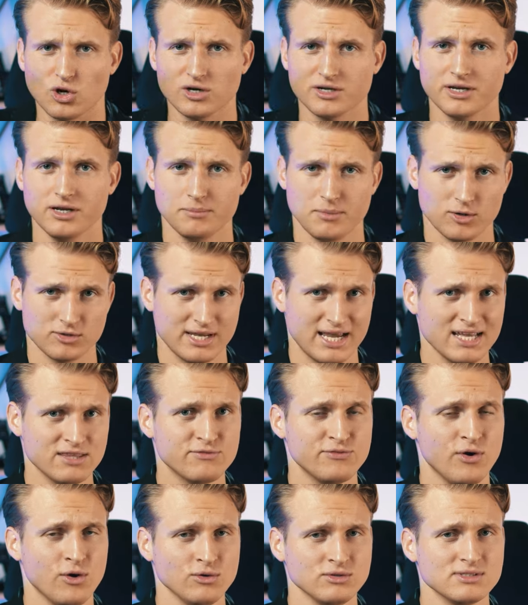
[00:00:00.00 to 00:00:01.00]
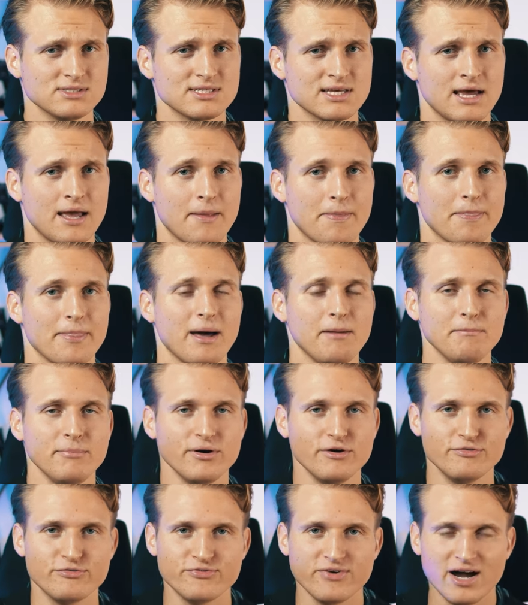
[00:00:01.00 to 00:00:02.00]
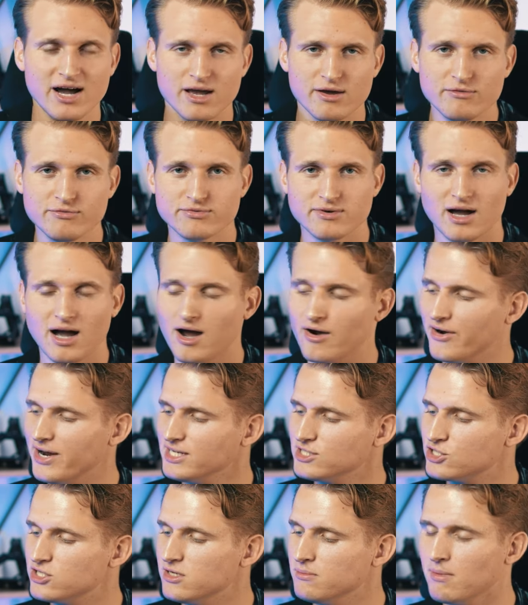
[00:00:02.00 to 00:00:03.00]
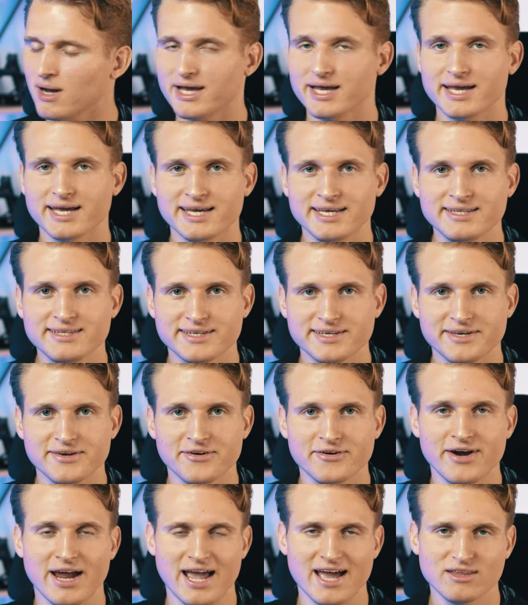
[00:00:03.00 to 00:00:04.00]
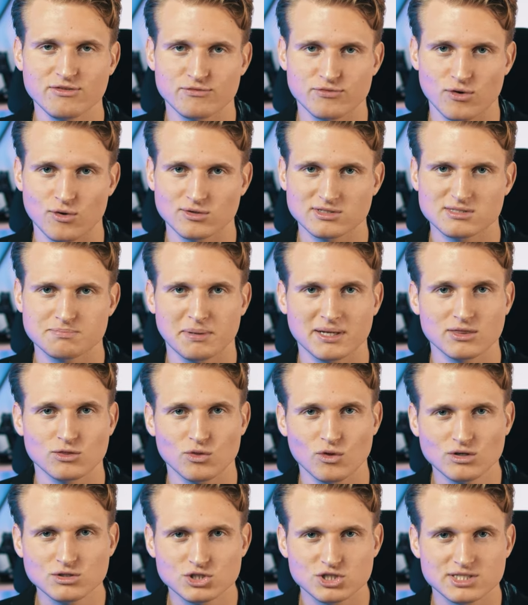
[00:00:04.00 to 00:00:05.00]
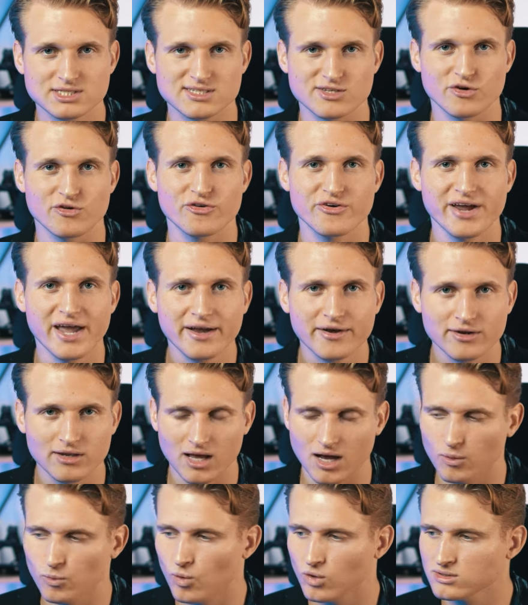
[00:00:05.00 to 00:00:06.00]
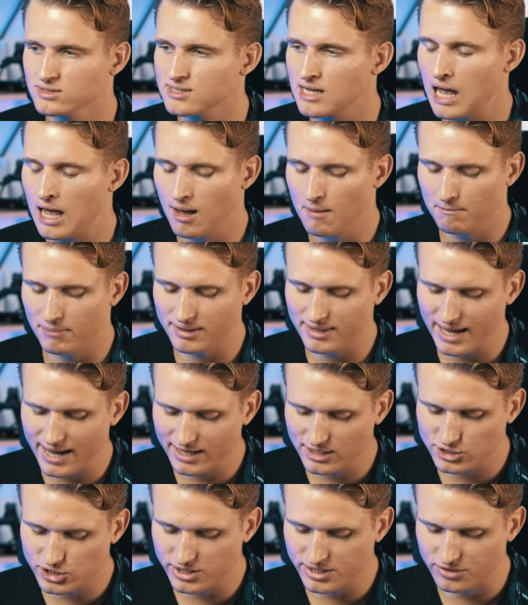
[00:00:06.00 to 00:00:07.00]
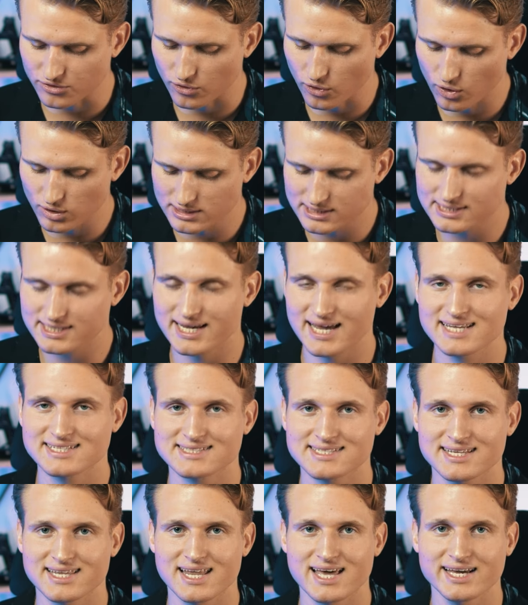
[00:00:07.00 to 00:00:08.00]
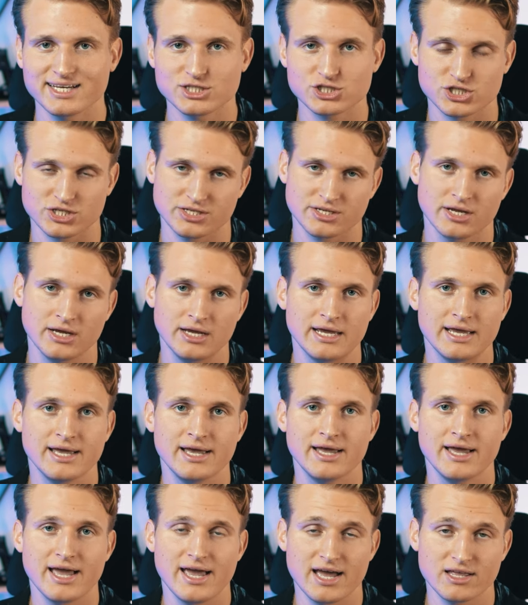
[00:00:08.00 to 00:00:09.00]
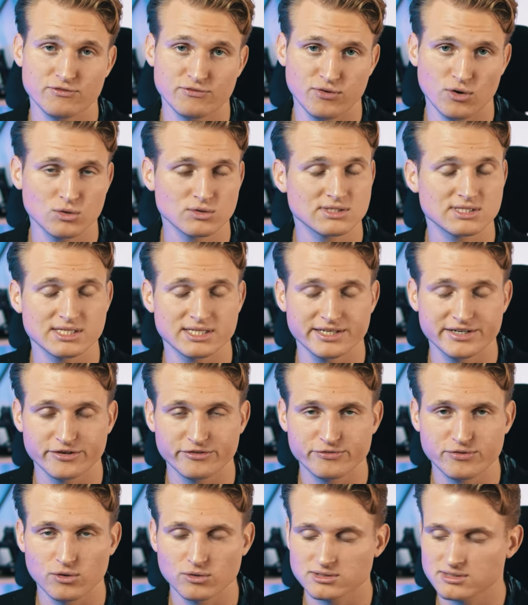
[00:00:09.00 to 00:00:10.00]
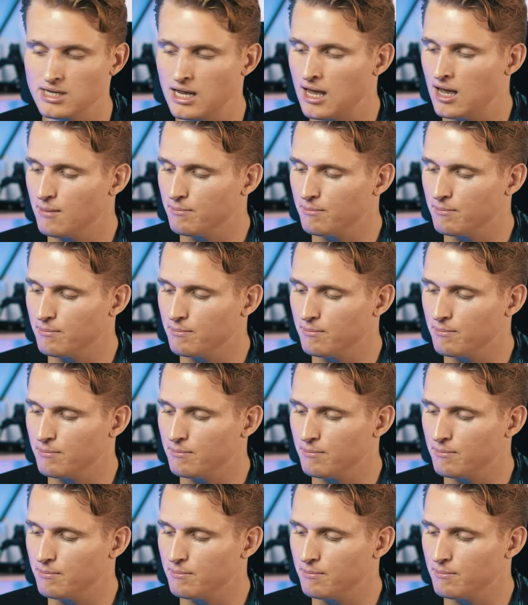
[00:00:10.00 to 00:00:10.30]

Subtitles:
Talking about headphones, number five are actually my in-ear headphones, but not just the regular ones, but actually noise cancellation headphones, earphones.